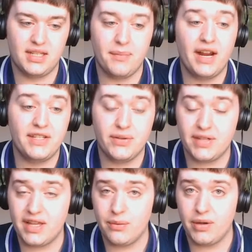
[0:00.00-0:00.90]
uh, Di Marzio
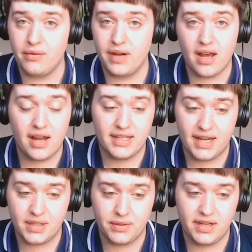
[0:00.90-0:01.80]
said that we were in
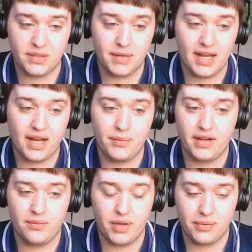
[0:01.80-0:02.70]
contact with Inter Milan.
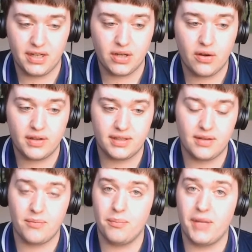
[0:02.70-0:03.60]
We, we were in talks.
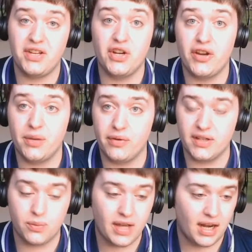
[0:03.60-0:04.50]
Man United
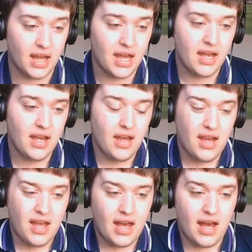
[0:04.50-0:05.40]
were as well.
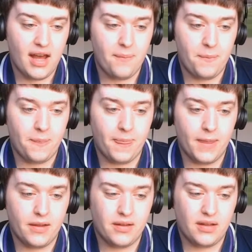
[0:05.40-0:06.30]

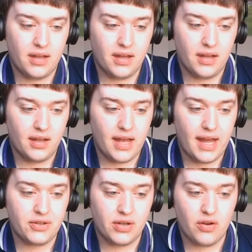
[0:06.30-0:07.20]
Um, uh,
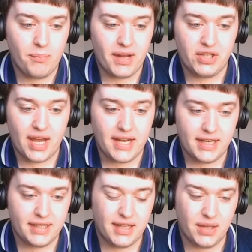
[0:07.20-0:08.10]
Angelo
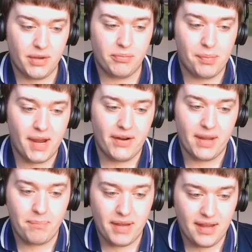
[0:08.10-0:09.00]
Mangiante said that we were
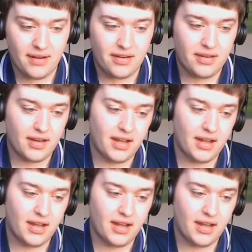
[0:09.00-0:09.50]
preparing a bid,